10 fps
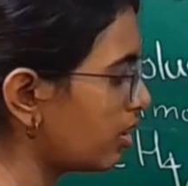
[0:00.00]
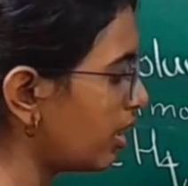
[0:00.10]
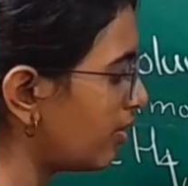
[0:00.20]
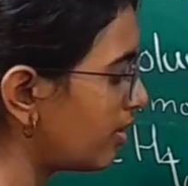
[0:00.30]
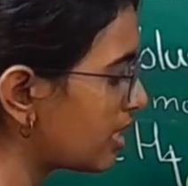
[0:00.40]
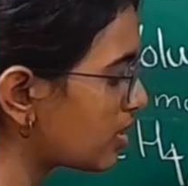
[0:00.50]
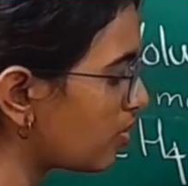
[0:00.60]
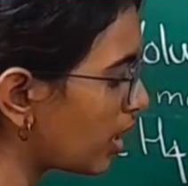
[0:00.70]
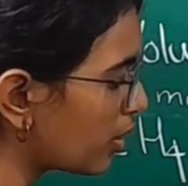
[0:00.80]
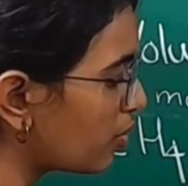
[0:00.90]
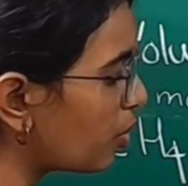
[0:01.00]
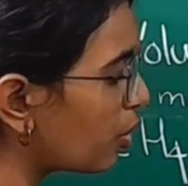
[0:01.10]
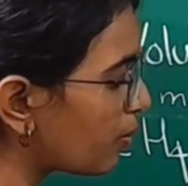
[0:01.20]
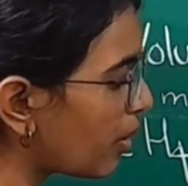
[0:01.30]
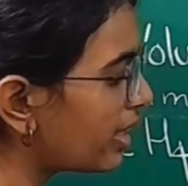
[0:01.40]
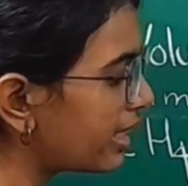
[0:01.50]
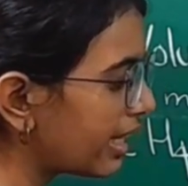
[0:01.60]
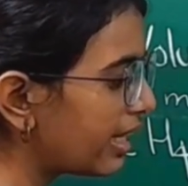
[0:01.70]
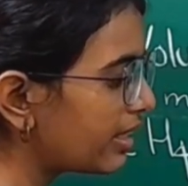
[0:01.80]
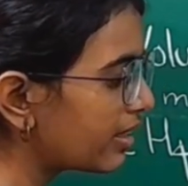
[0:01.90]
If it is
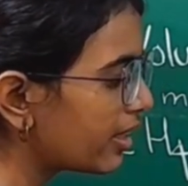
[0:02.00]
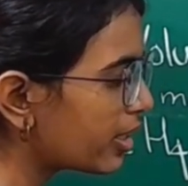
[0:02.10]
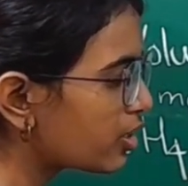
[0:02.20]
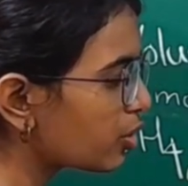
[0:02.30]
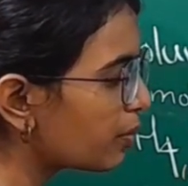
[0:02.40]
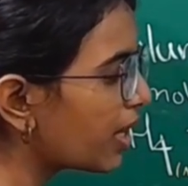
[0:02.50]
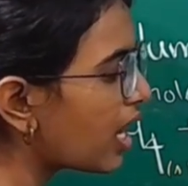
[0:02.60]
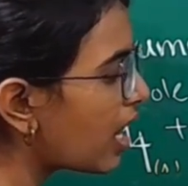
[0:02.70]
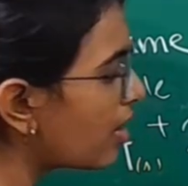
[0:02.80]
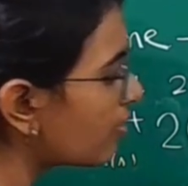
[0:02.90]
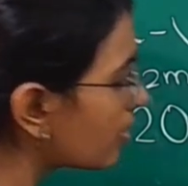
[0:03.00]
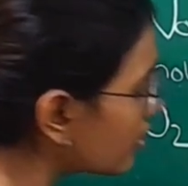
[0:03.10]
44.8, it should be half of